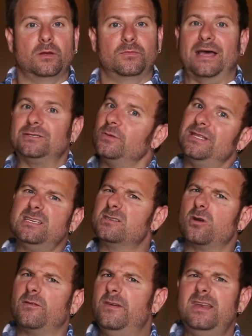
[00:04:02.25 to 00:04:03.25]
That's what these
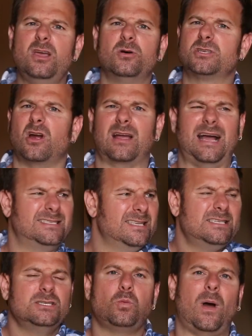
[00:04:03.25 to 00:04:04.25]
little videos are, guys.
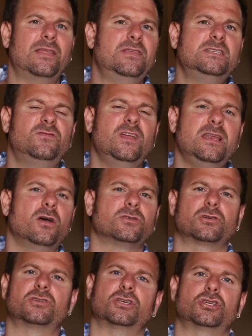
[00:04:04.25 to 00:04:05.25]
This is why these
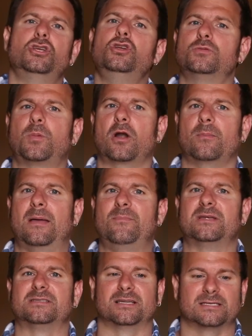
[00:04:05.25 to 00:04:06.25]
videos are such a huge part of my
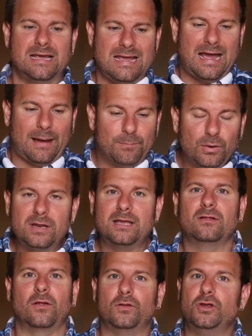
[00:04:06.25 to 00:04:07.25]
business. I'm
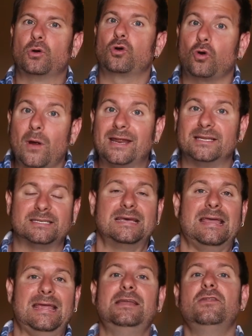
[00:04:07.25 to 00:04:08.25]
putting, credits
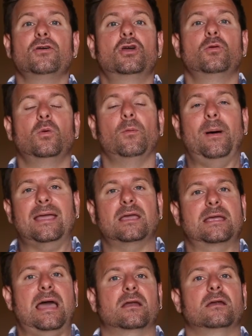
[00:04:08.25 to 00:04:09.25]
into the Goodwill bank
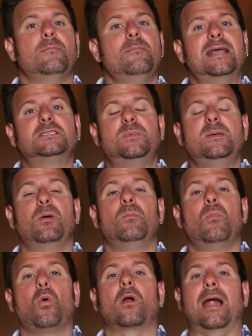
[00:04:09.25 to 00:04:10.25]
account, and it makes people
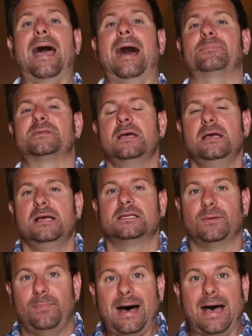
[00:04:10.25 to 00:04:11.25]
more apt
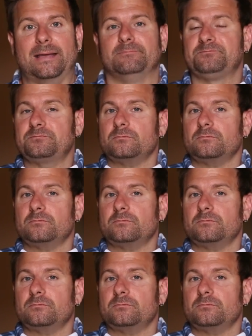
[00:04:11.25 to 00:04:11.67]
to buy.